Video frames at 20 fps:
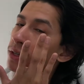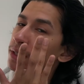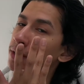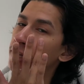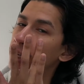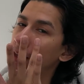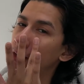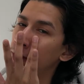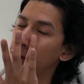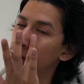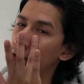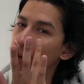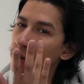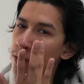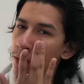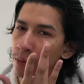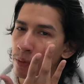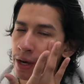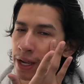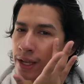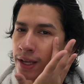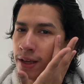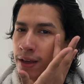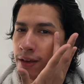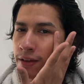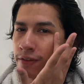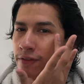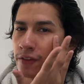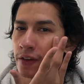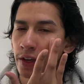to take your ring
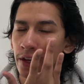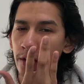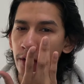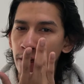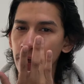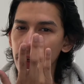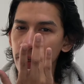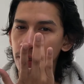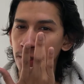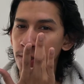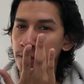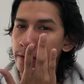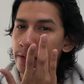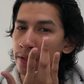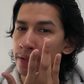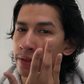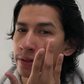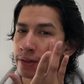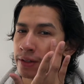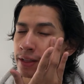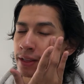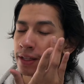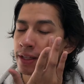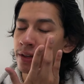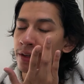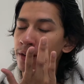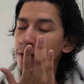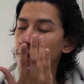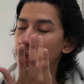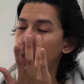finger and just do
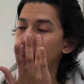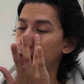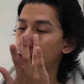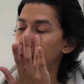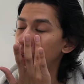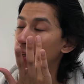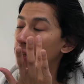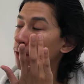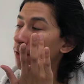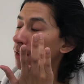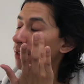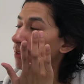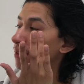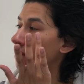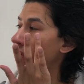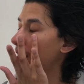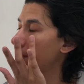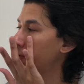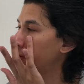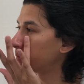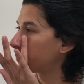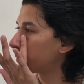little dabbing